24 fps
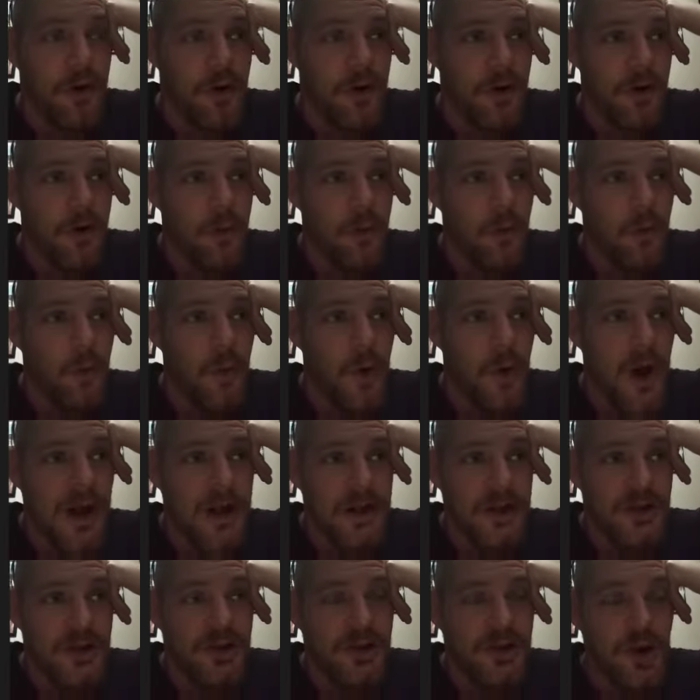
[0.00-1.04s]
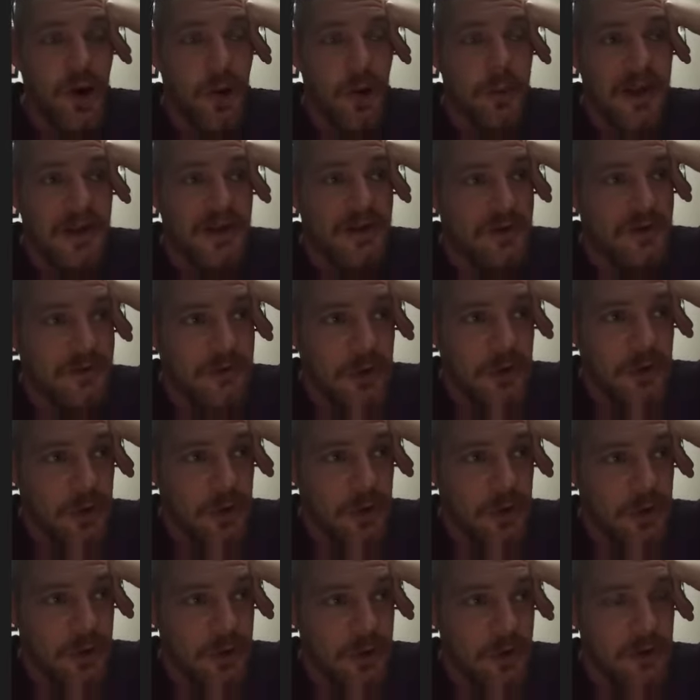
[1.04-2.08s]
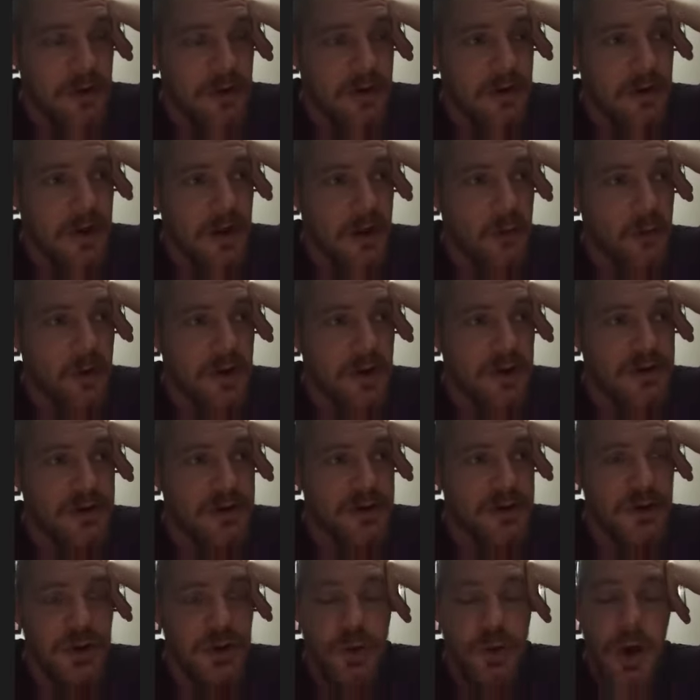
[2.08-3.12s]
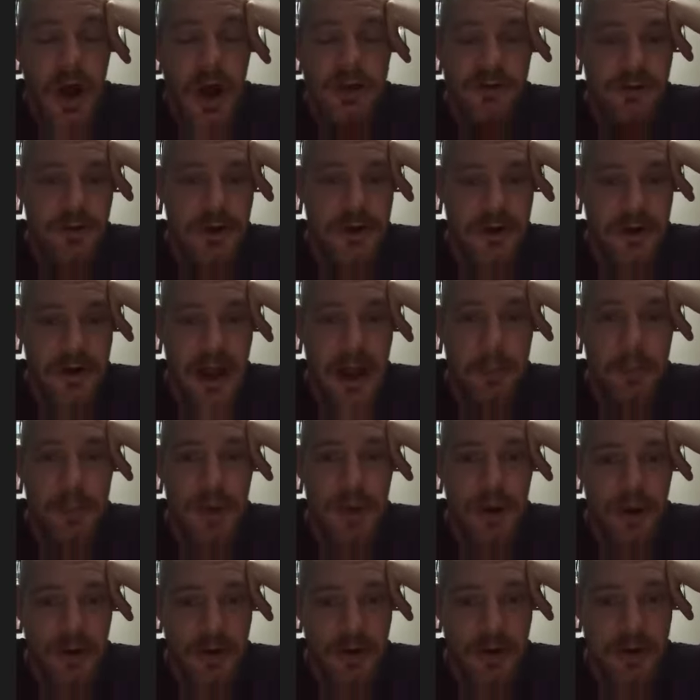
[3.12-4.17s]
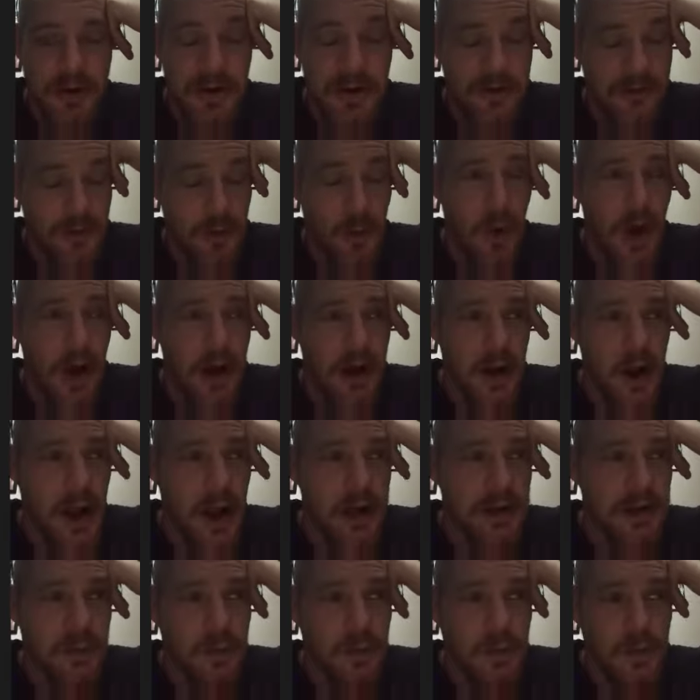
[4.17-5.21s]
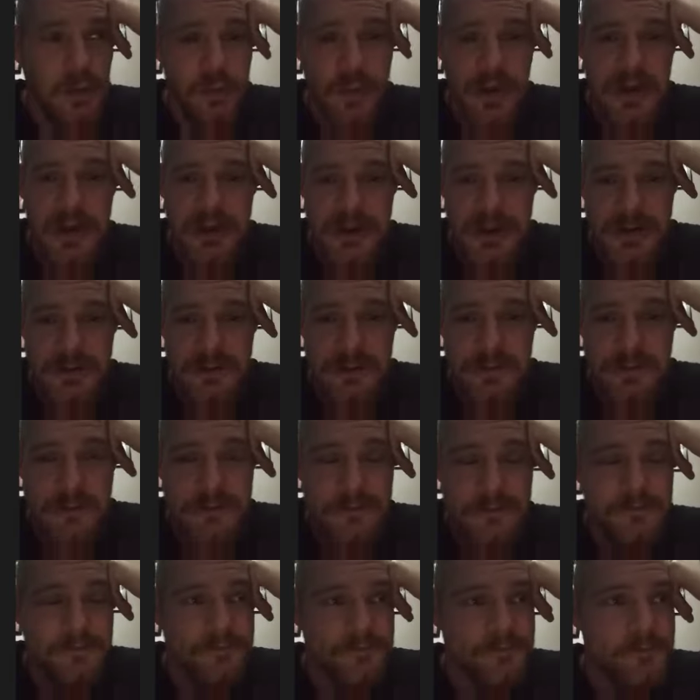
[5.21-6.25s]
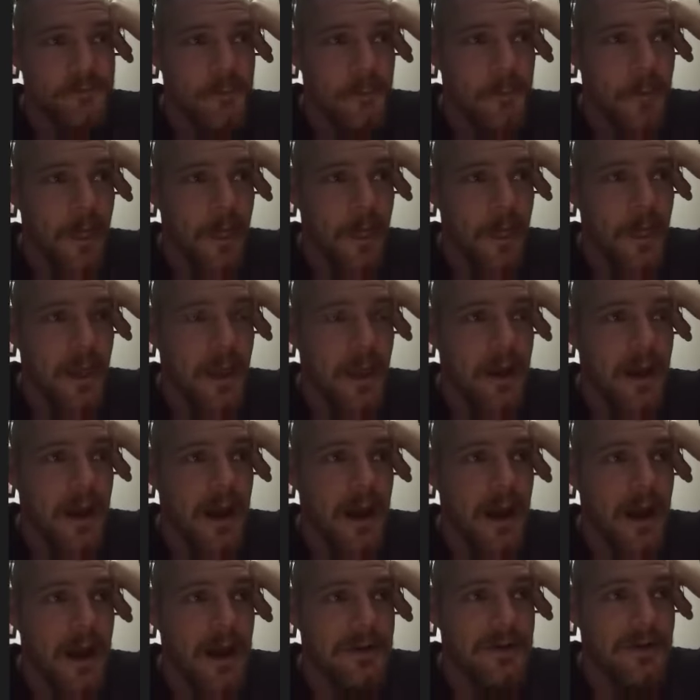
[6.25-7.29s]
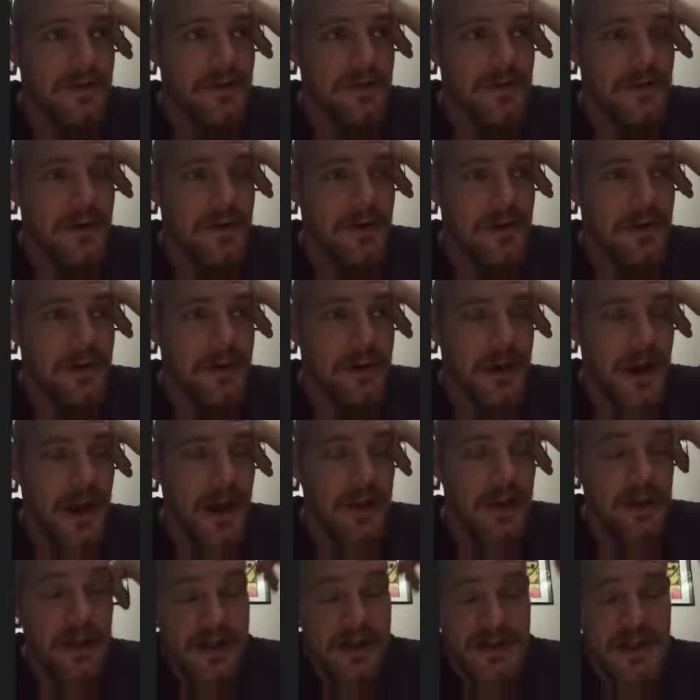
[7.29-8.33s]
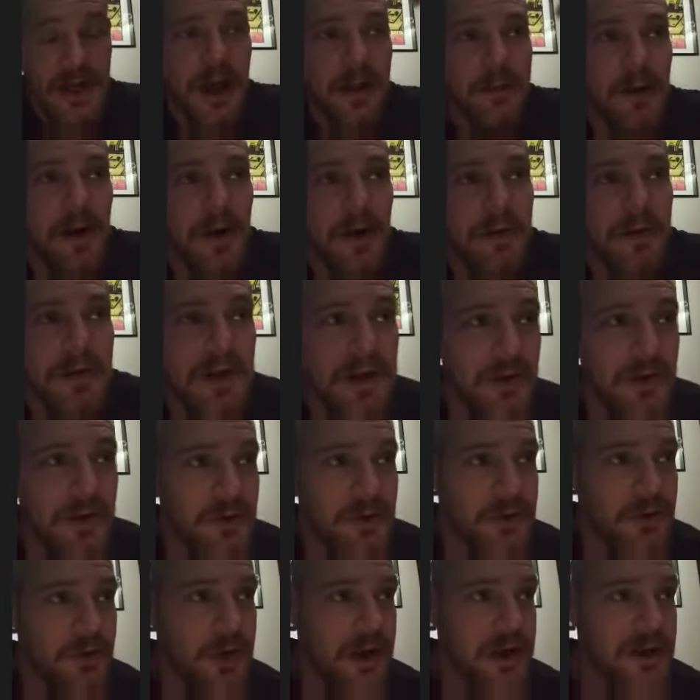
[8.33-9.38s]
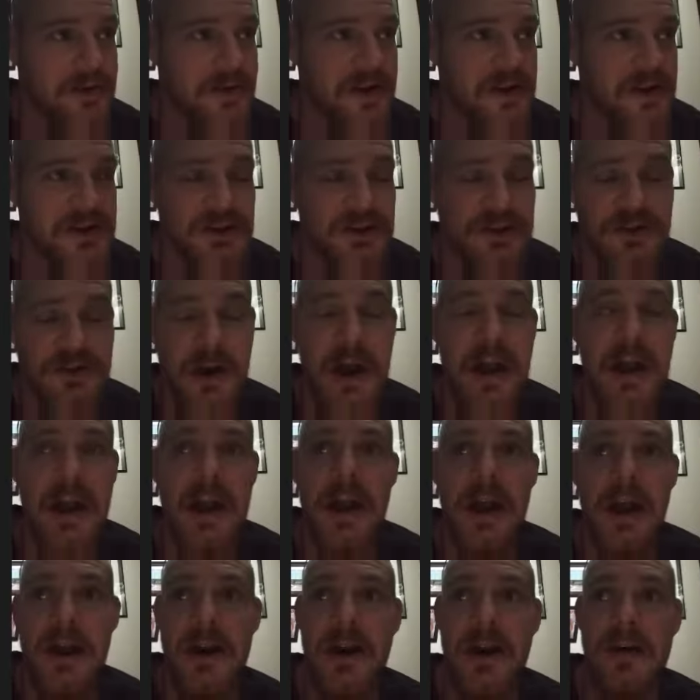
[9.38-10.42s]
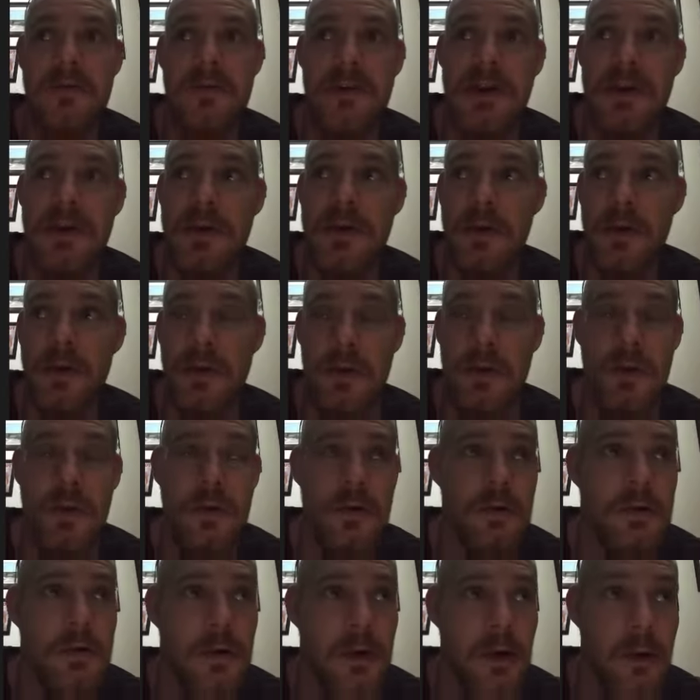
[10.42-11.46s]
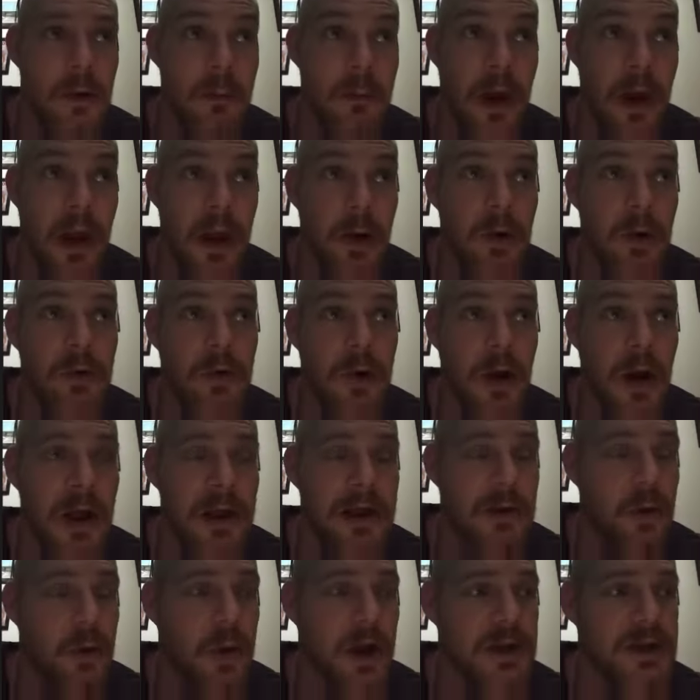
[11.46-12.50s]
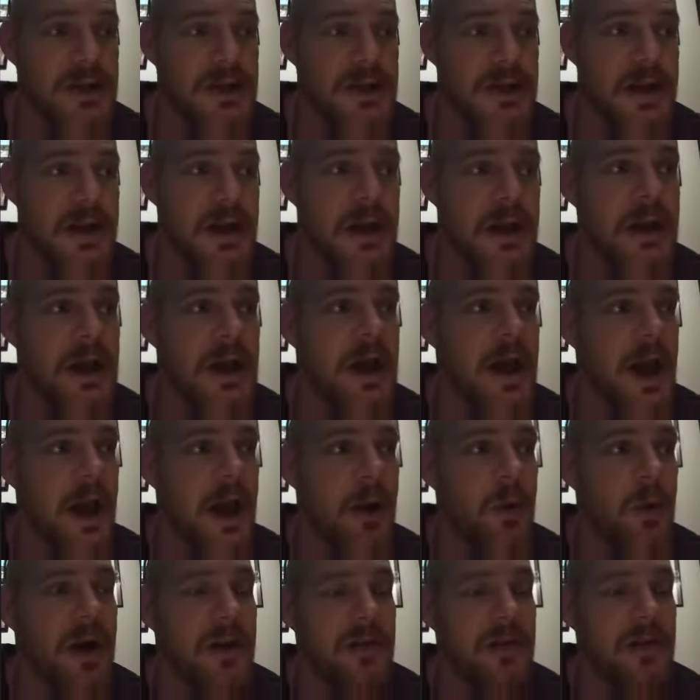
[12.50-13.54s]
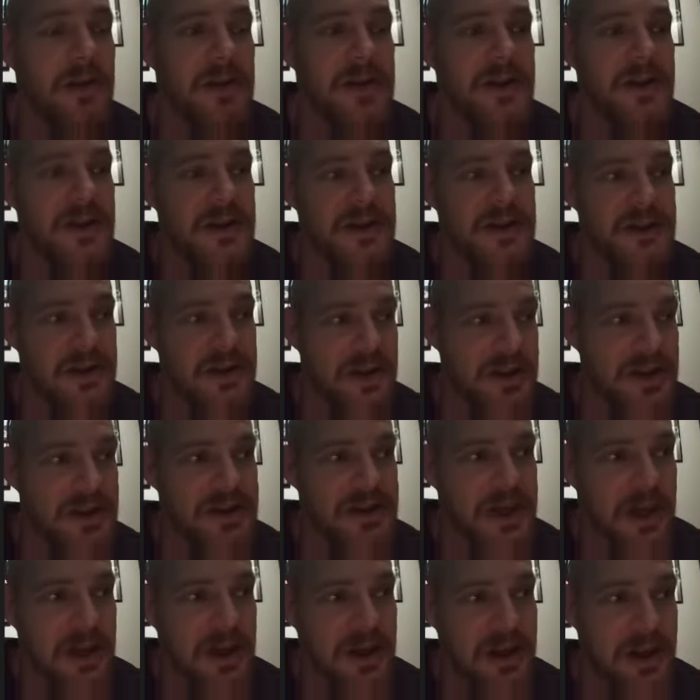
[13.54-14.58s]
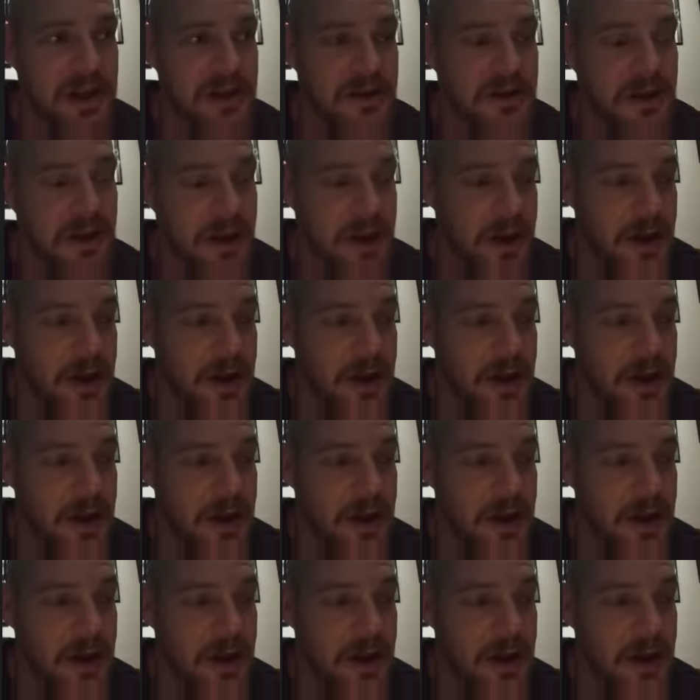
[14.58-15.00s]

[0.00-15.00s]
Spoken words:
one job interview and there were 200 applicants for one high school position. And at that time, I was still doing teacher training at another school, my old high school, actually. And one of the teachers suggested,